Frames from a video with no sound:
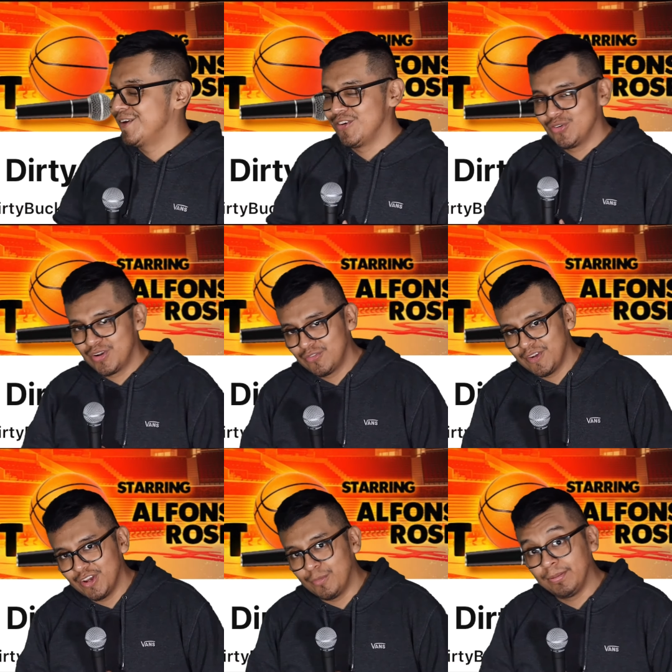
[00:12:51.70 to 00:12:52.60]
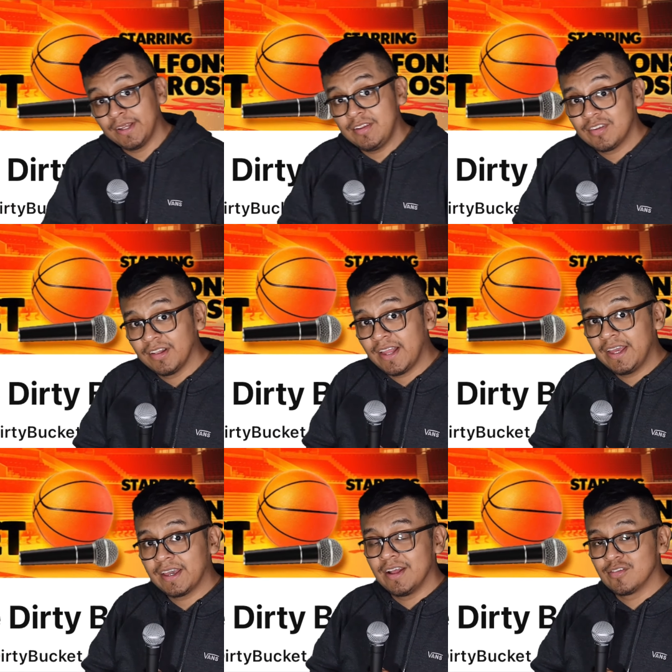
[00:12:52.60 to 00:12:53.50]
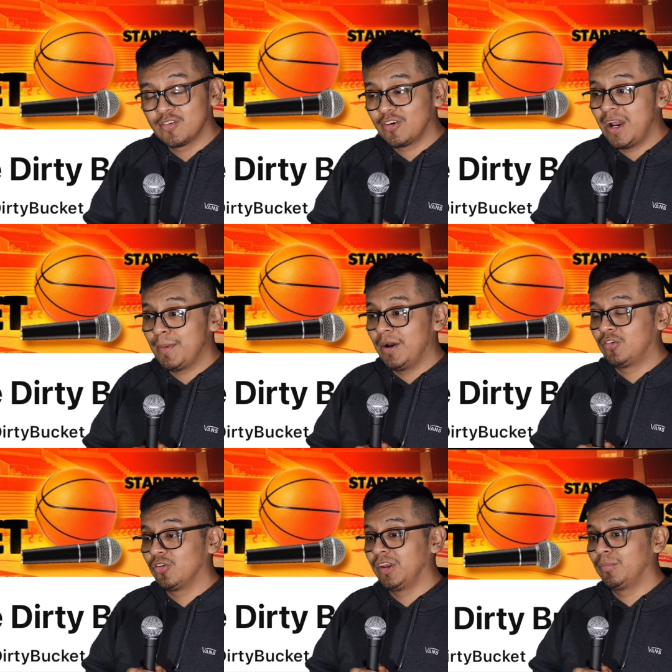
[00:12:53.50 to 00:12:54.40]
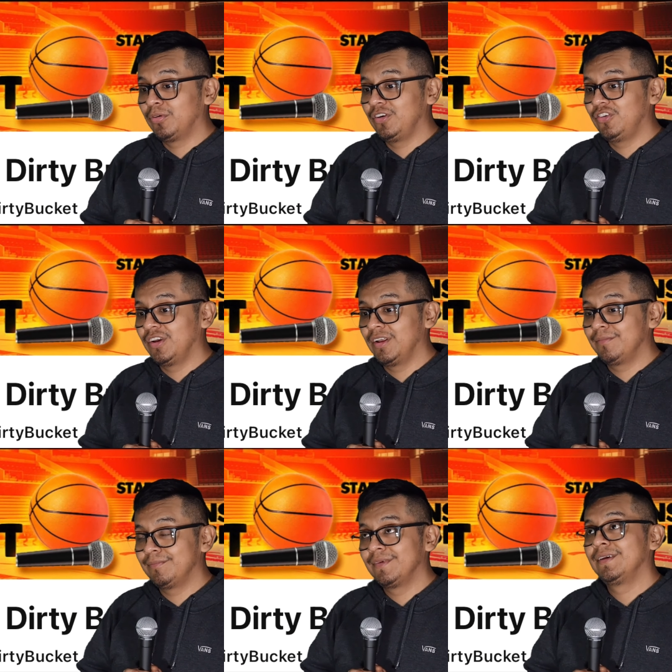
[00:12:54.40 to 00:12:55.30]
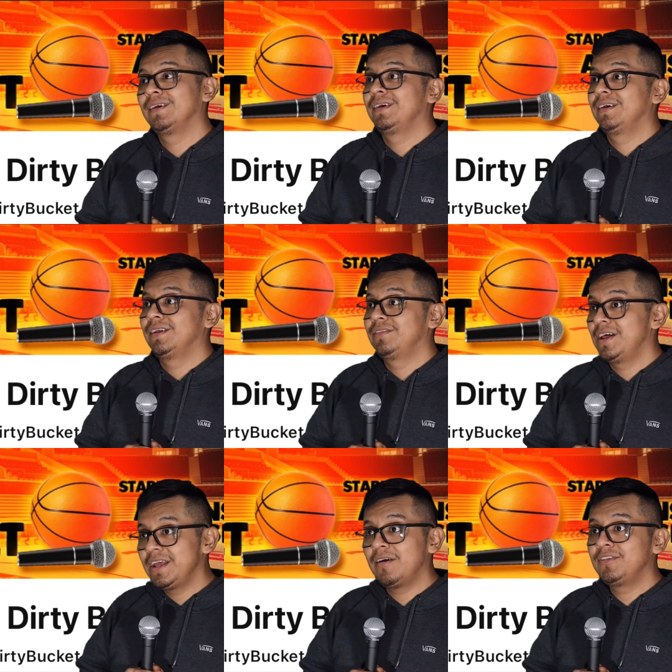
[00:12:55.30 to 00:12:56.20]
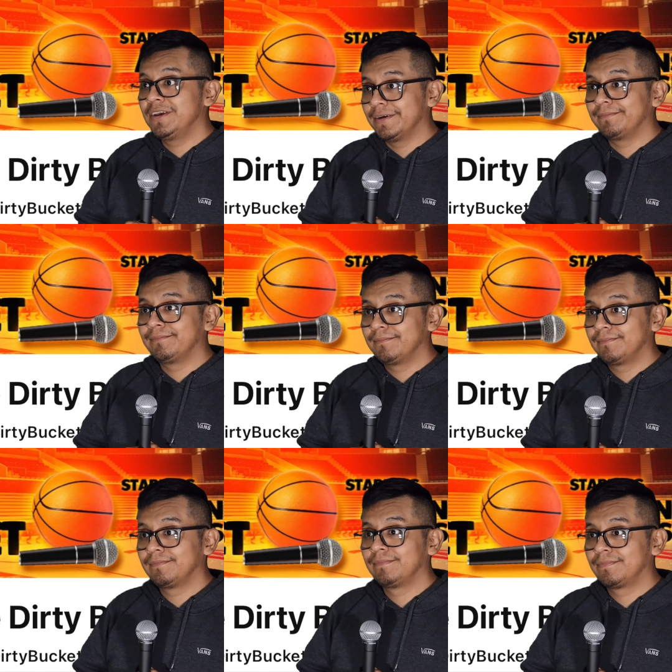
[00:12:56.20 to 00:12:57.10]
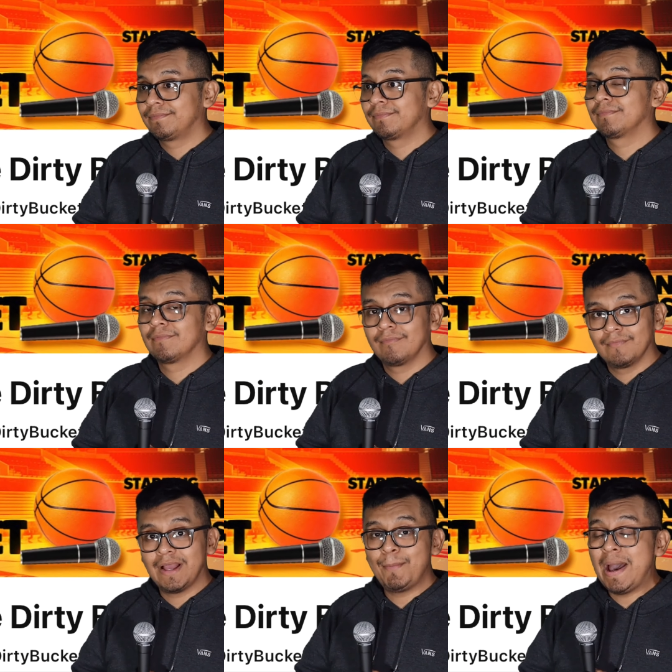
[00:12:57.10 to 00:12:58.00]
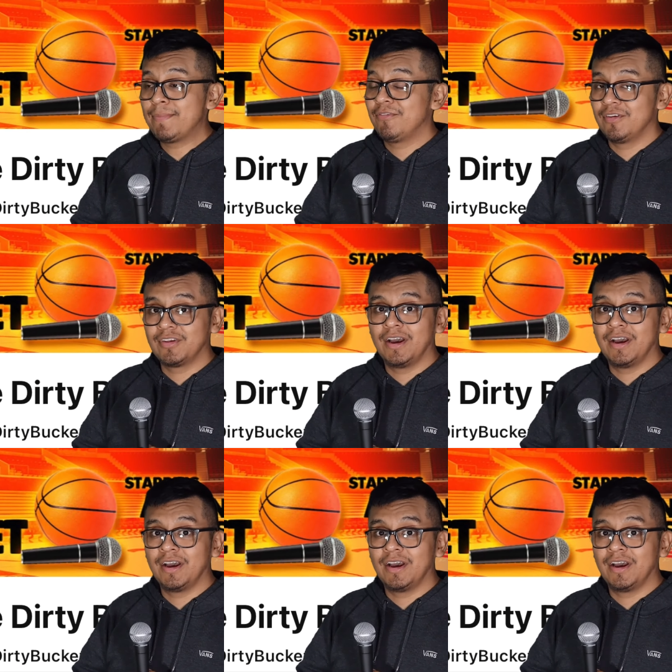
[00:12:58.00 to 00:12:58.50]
enjoyed this video, please like and subscribe. I truly appreciate it. Deni Avdija. I'm happy for this guy,